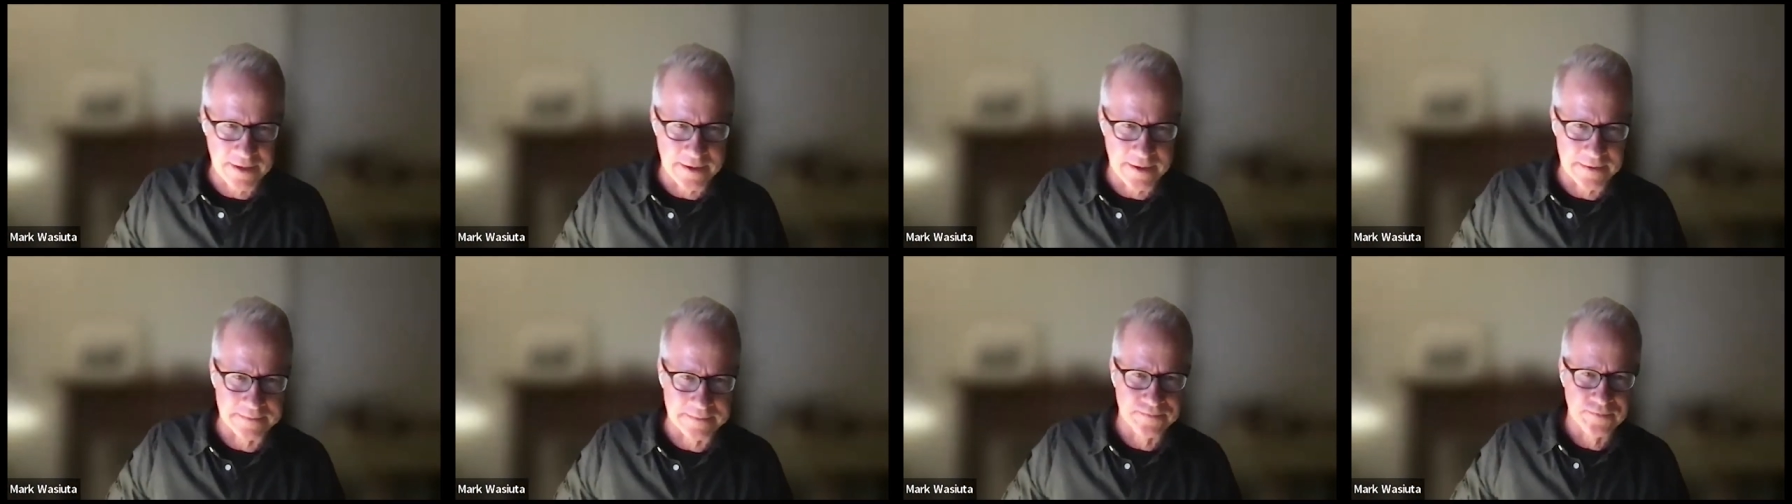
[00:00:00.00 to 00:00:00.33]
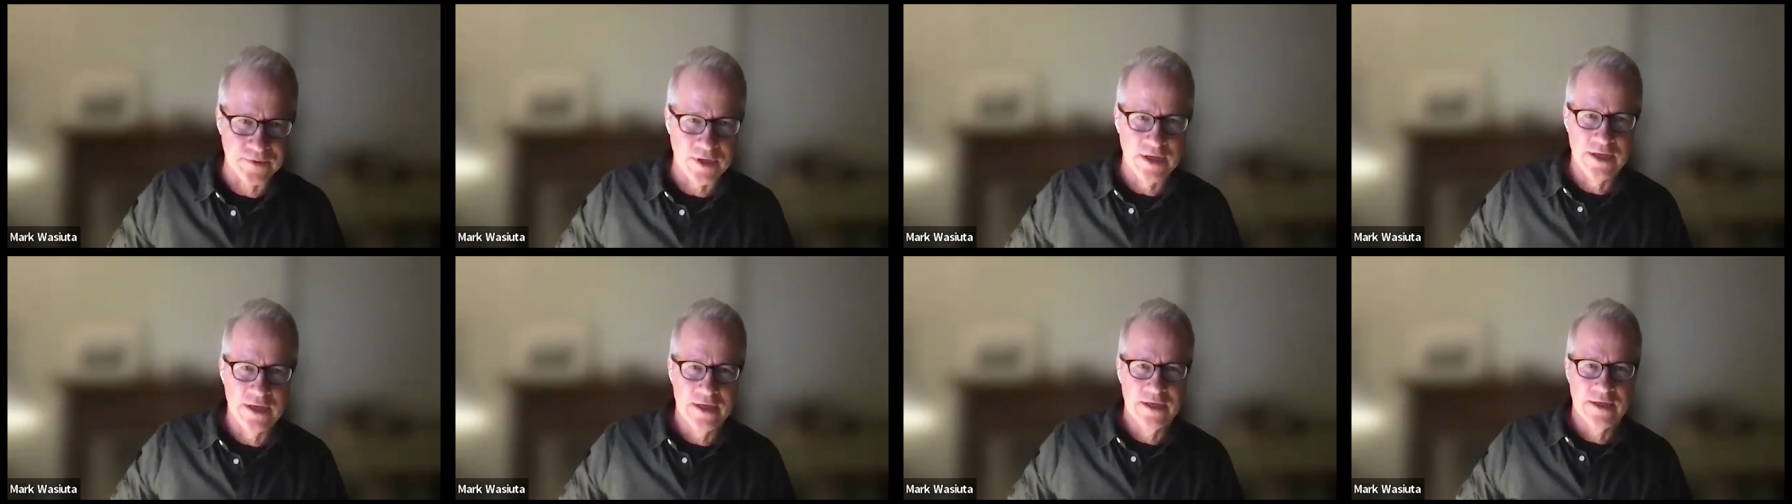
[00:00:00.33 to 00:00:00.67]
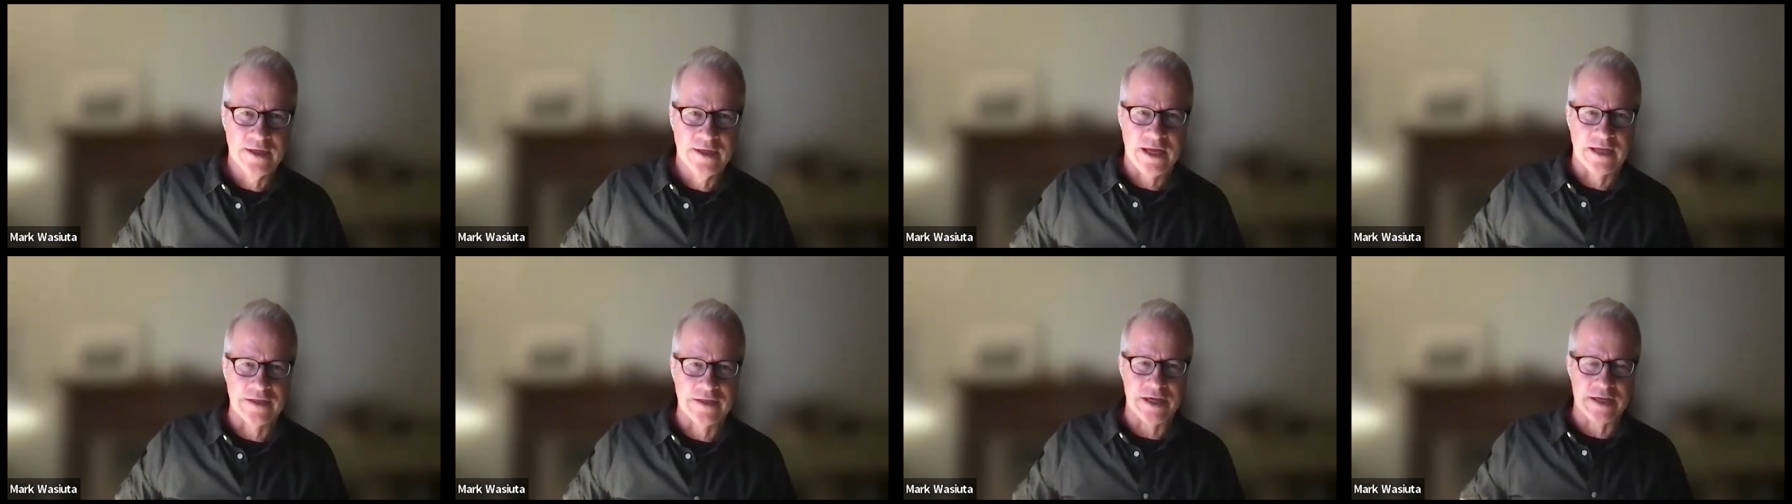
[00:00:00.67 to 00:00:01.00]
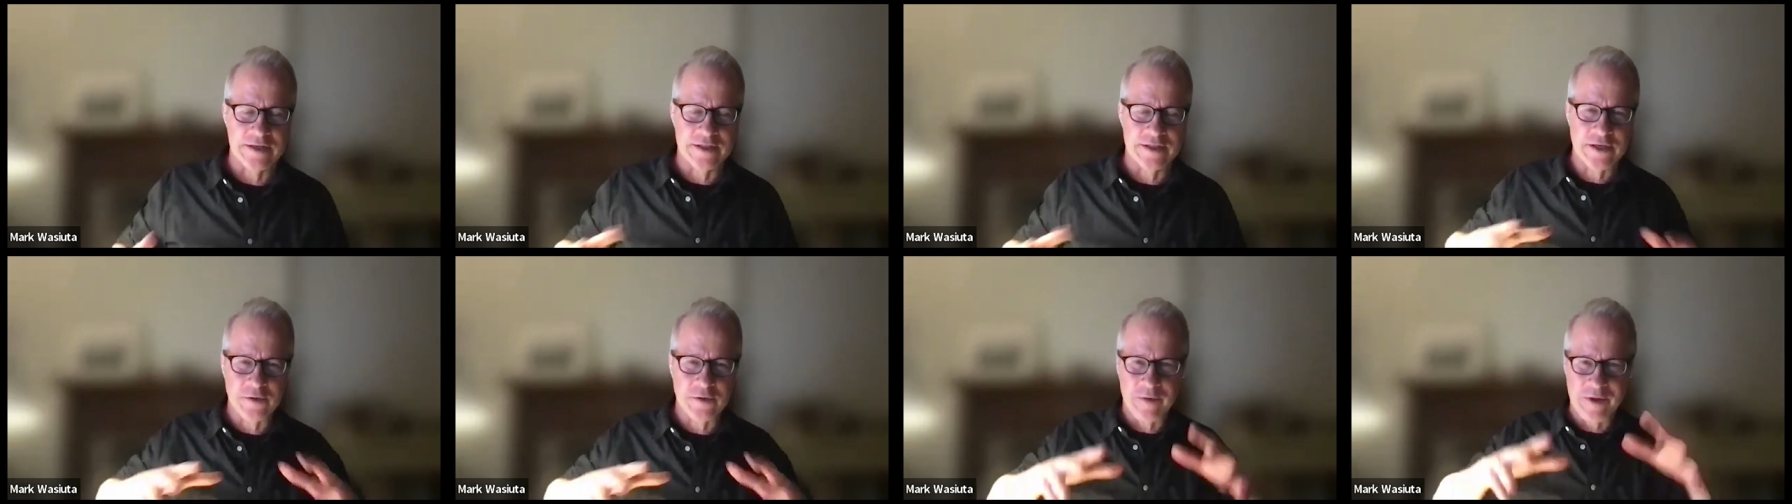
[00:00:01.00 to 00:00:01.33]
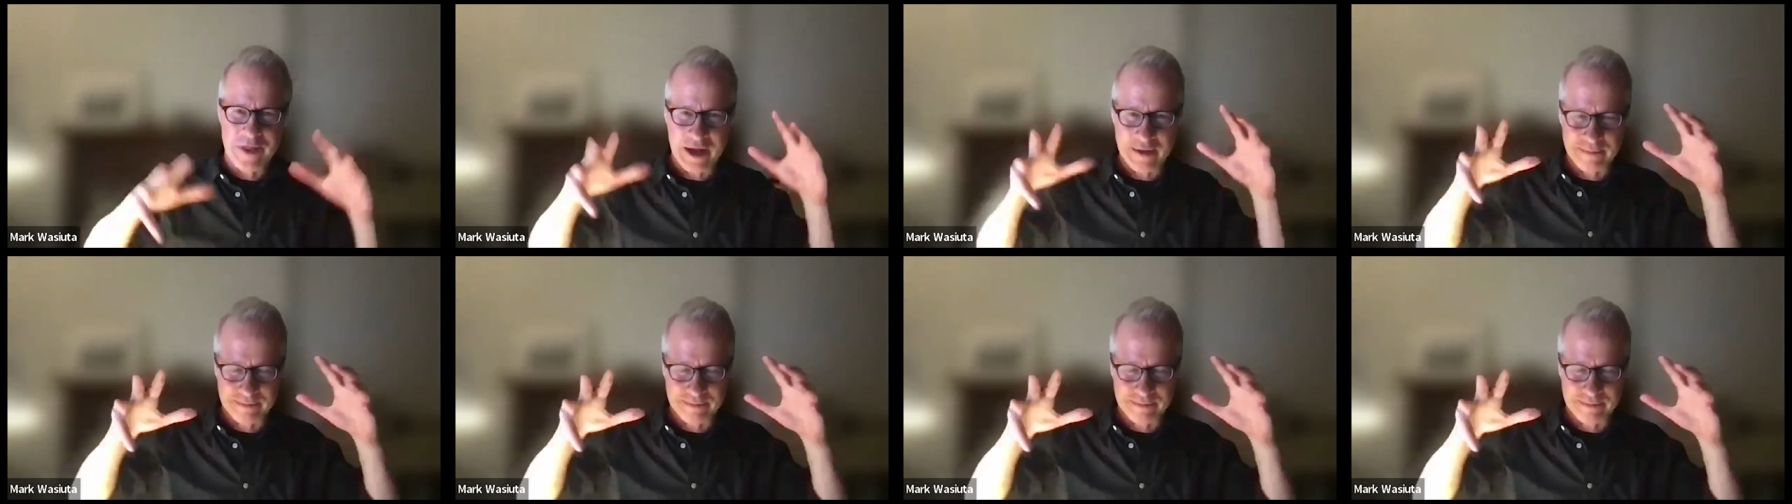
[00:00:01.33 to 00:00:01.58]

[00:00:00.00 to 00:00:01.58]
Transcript: Um, and, and so with